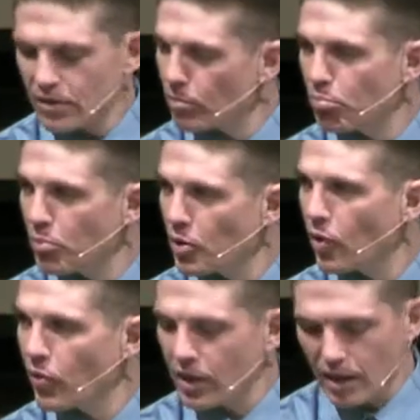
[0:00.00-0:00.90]
to
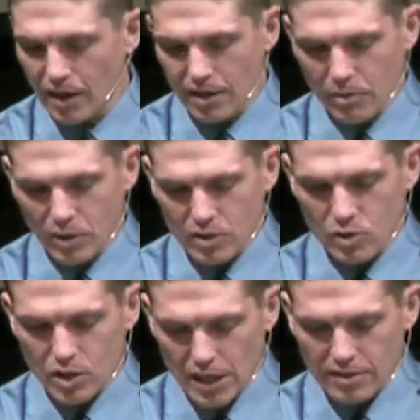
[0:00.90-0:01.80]
build the kingdom which
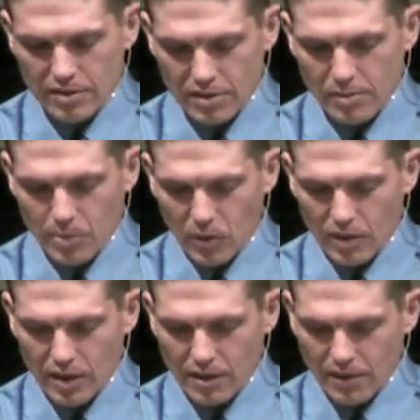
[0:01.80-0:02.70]
Jesus is
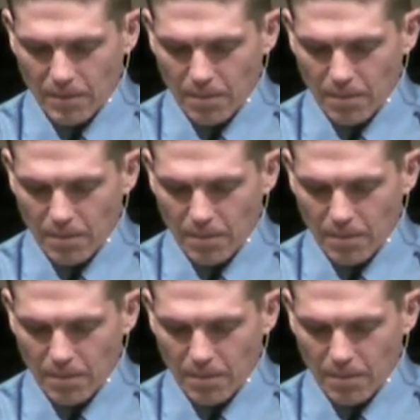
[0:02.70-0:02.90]
building.